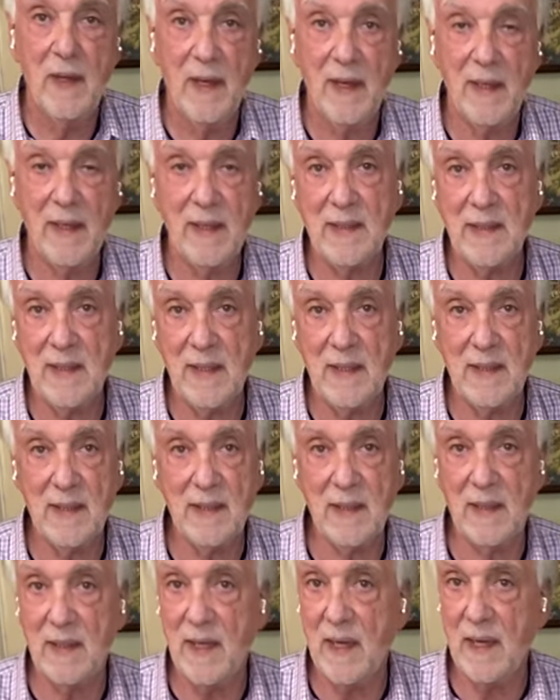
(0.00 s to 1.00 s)
I got to tell
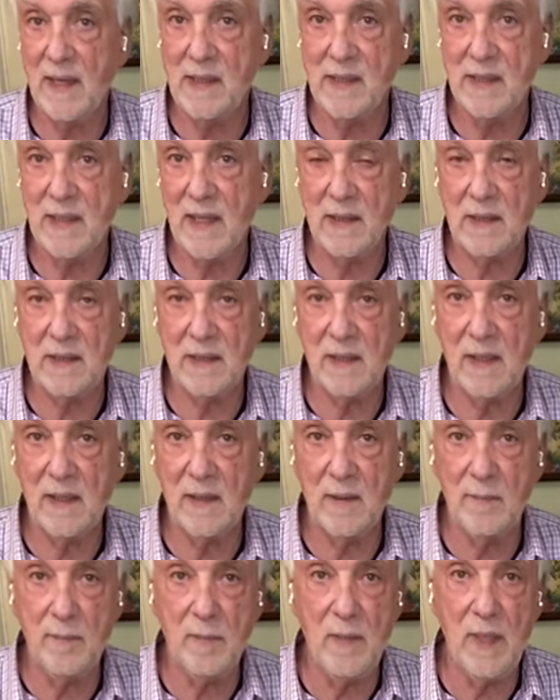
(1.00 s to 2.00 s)
you guys that
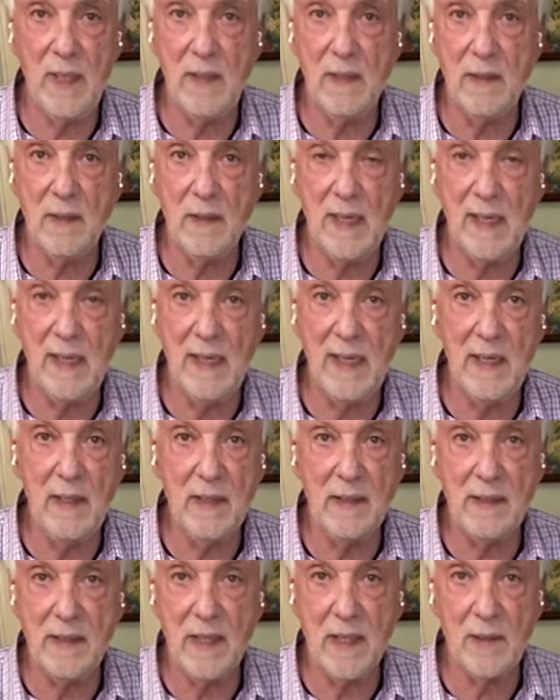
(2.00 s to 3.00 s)
uh, meet and
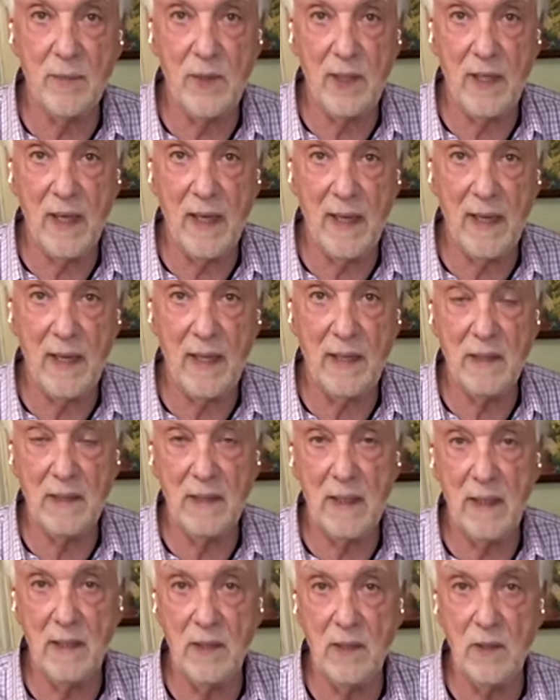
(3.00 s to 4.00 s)
eat that we had,
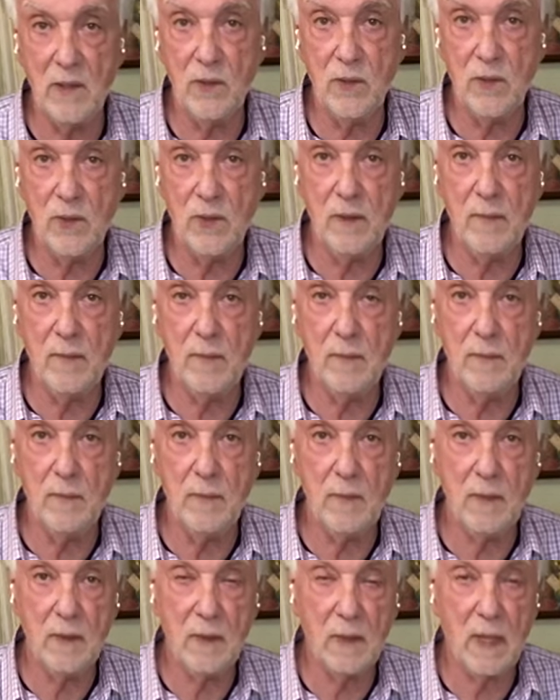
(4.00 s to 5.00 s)
that YouTube
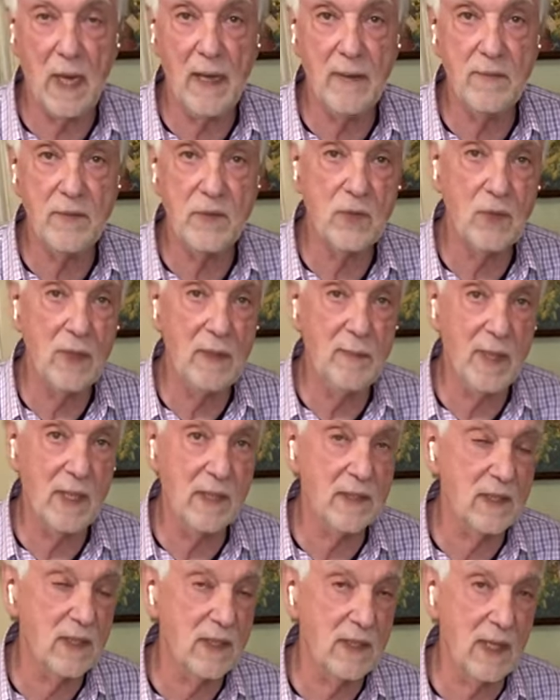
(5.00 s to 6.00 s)
live stream
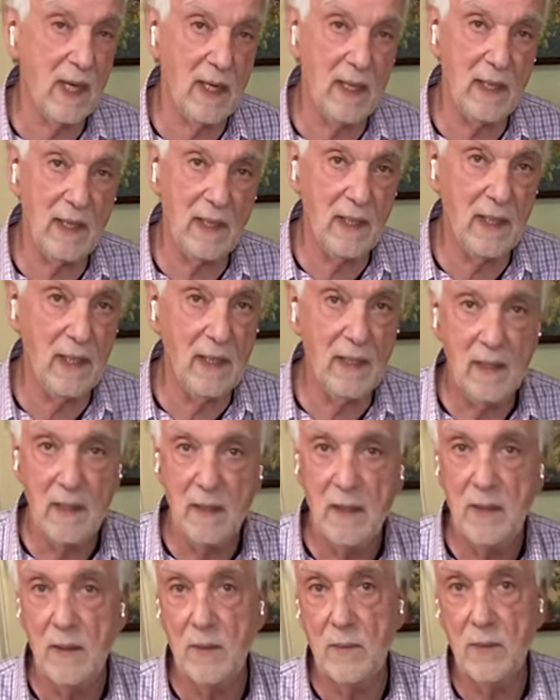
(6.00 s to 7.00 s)
on Saturday,
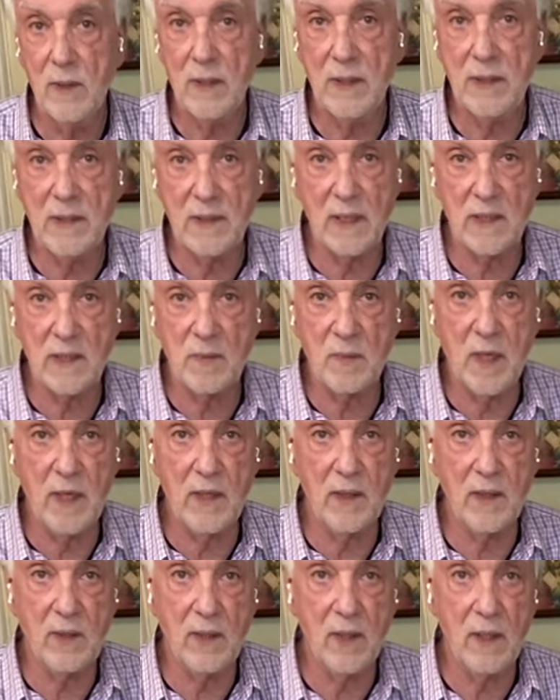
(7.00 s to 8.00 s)
really touched
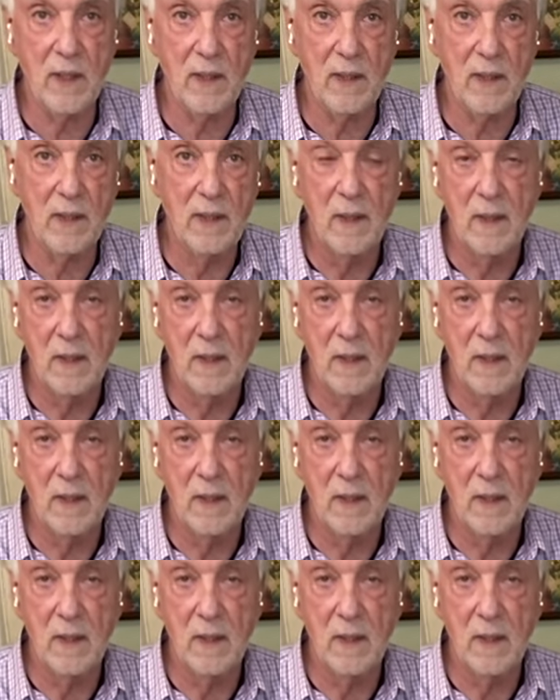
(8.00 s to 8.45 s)
my heart.